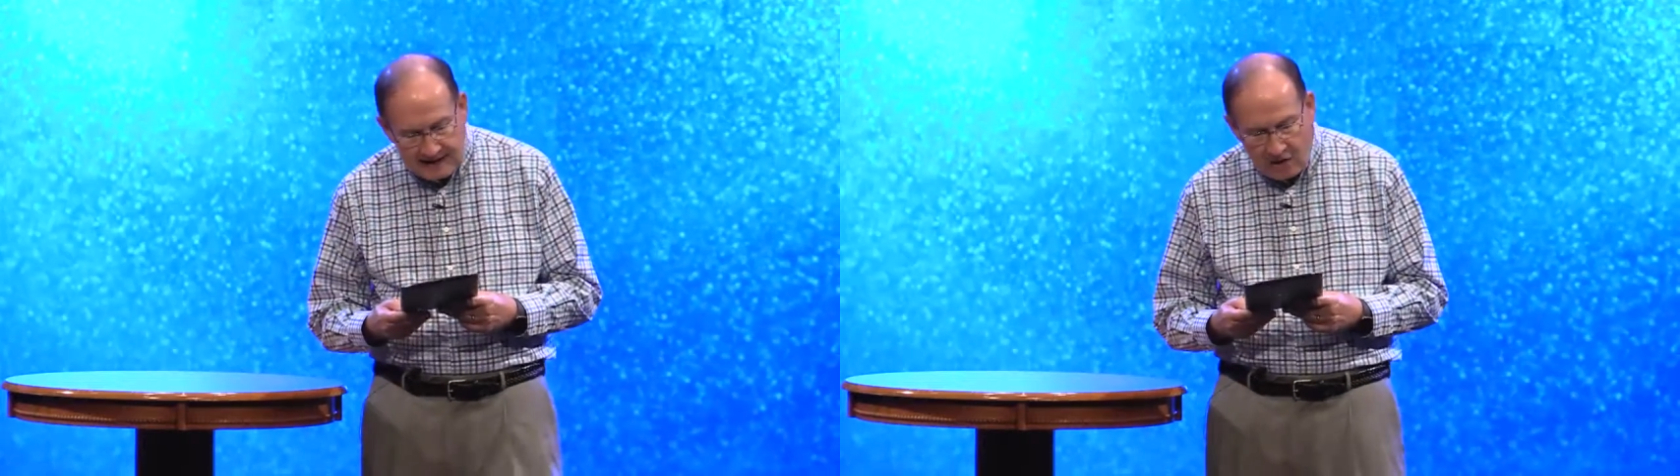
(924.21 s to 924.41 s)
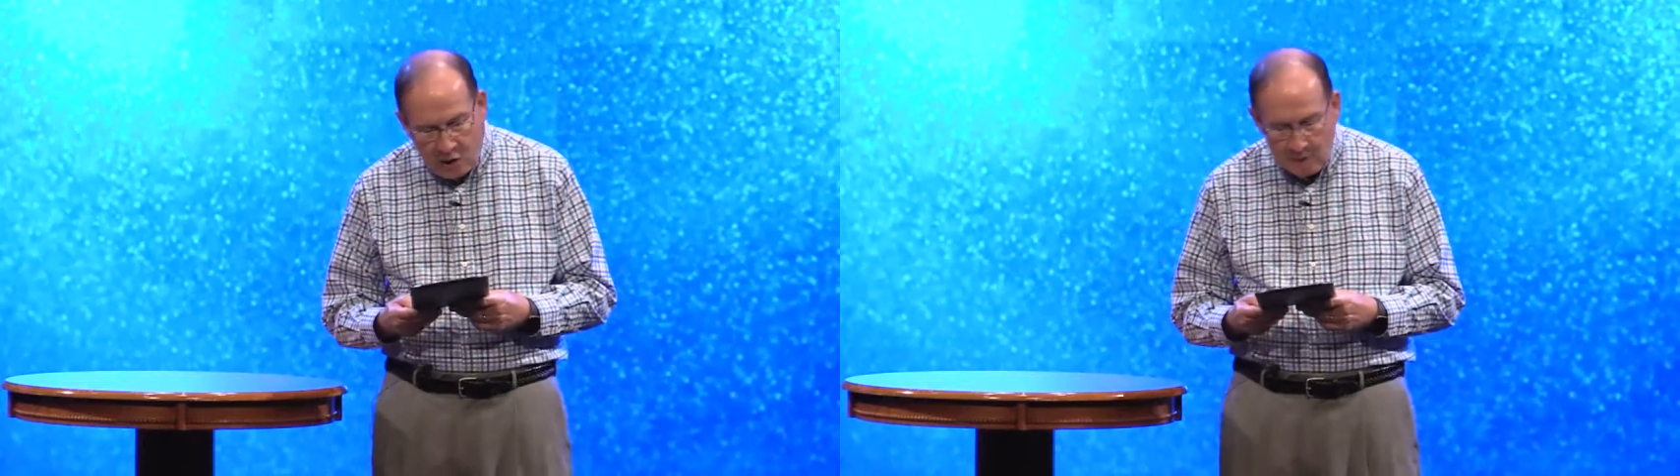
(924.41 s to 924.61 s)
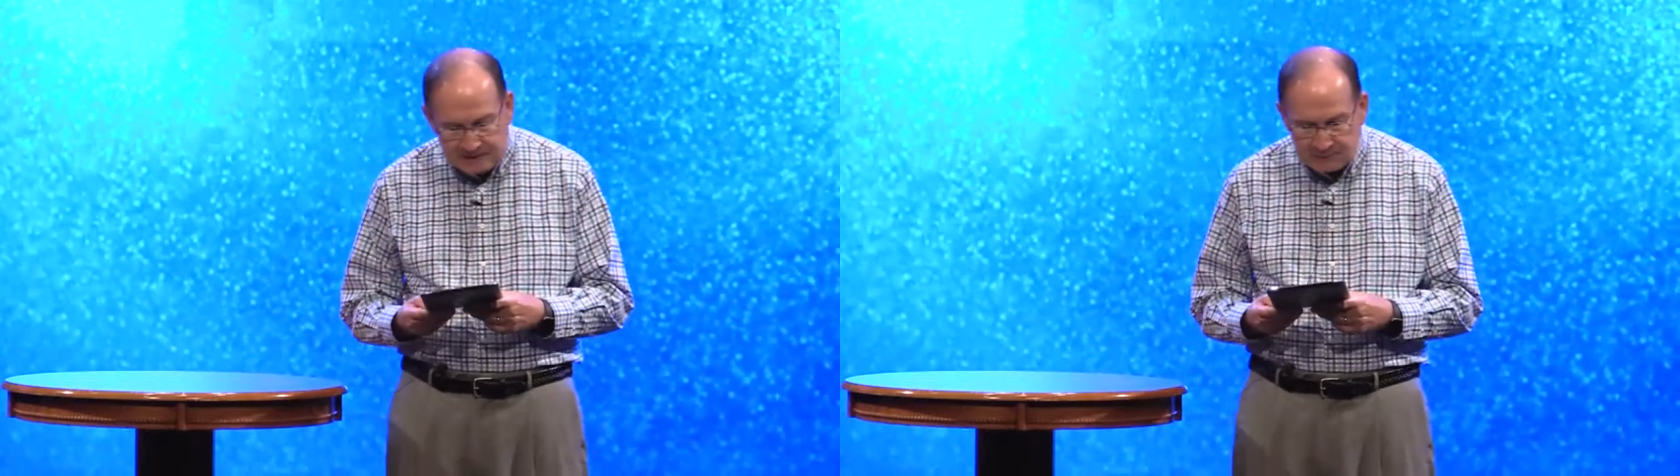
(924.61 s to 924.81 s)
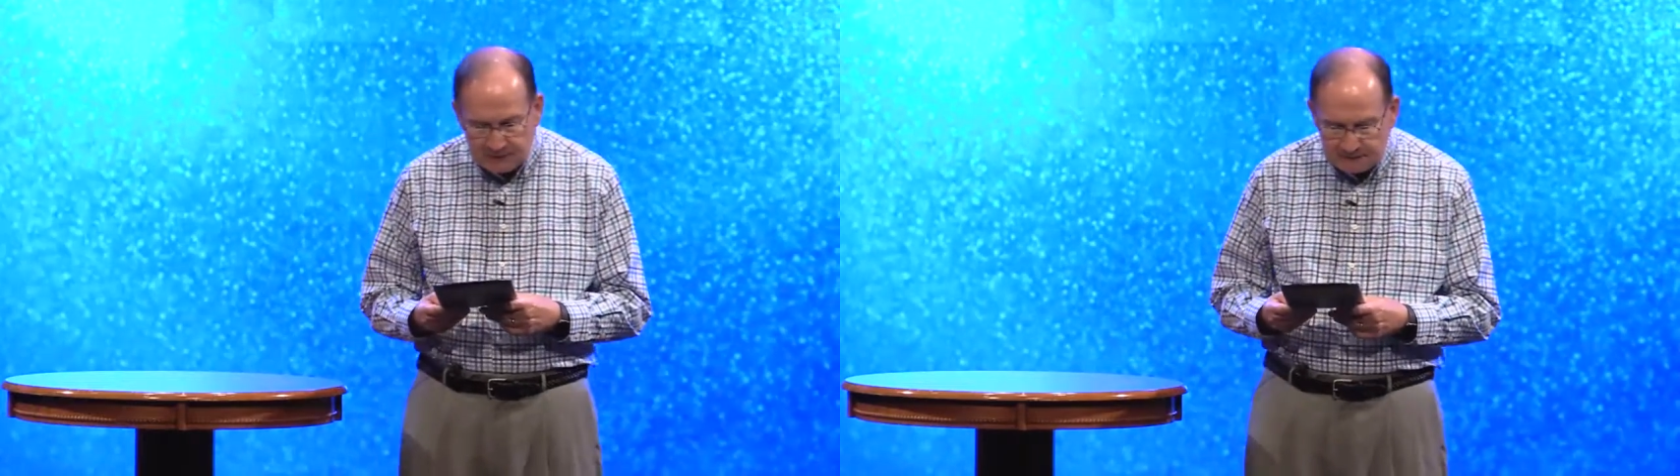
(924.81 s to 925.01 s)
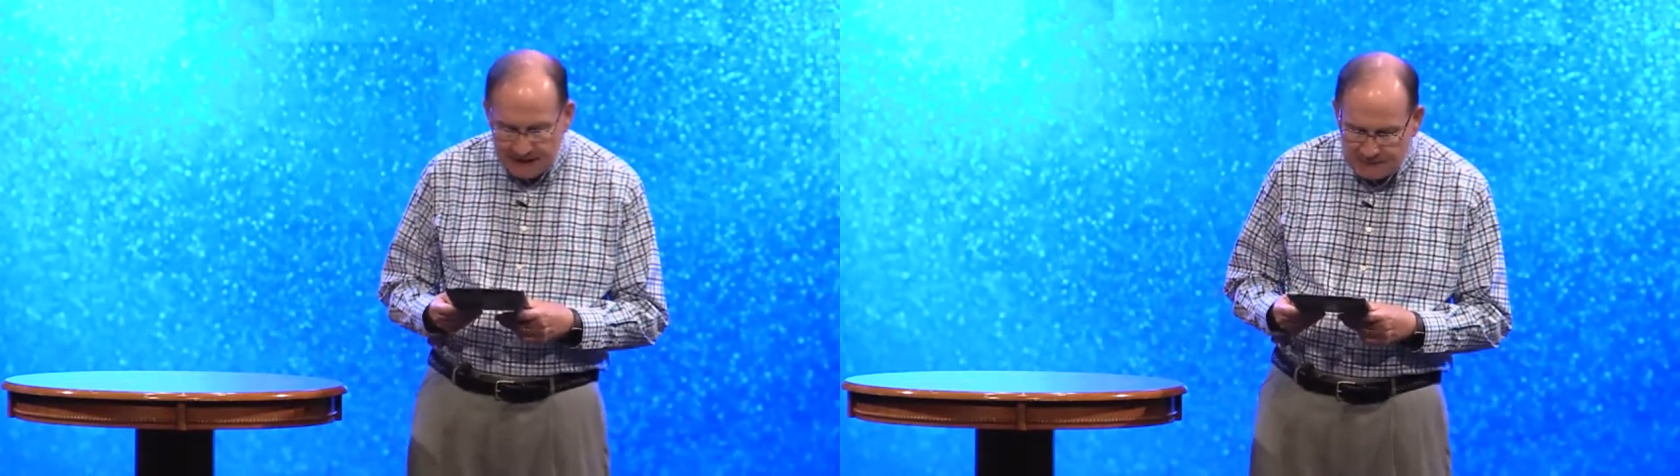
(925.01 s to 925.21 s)
always
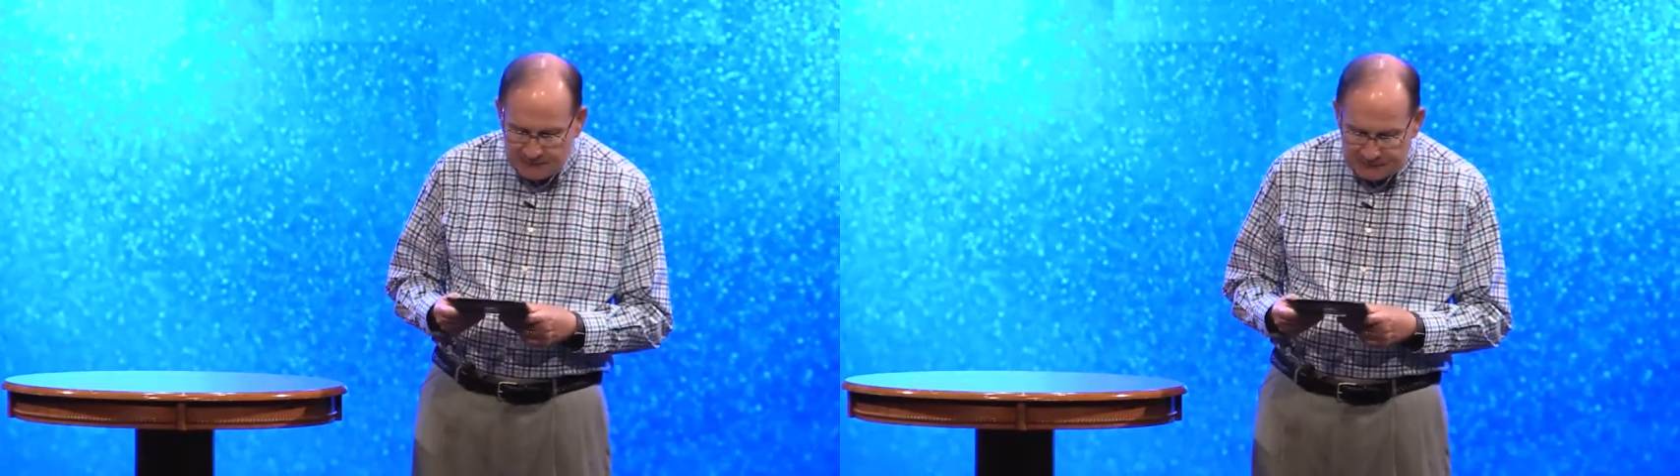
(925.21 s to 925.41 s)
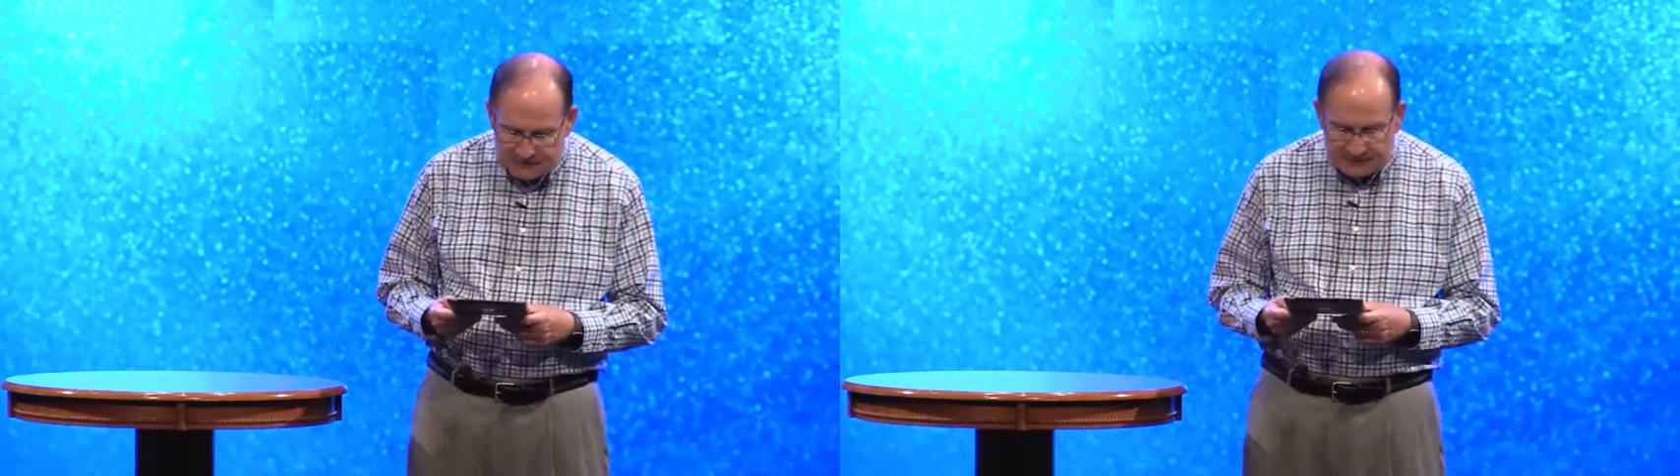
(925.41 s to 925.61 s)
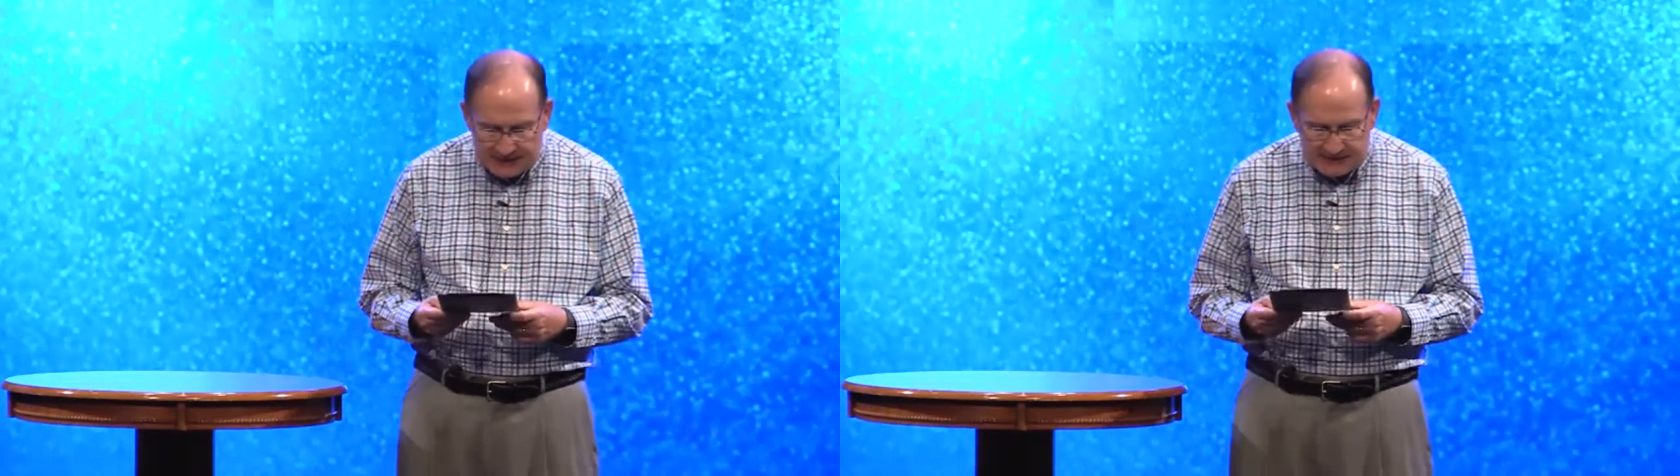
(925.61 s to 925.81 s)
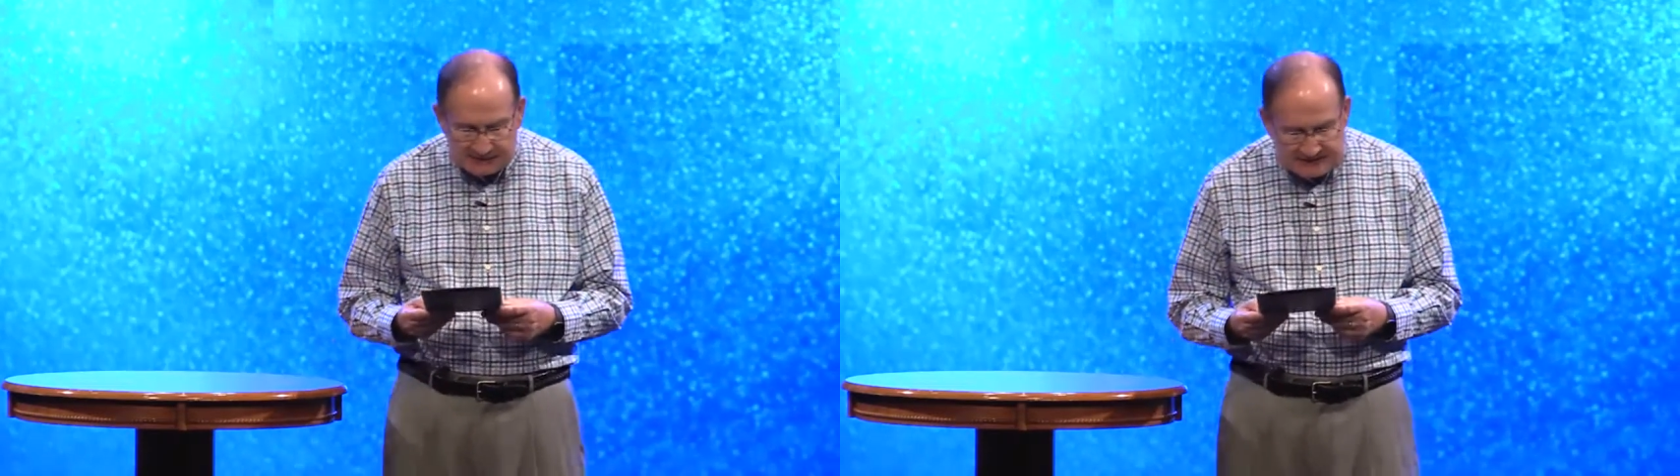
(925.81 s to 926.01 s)
put fame in perspective.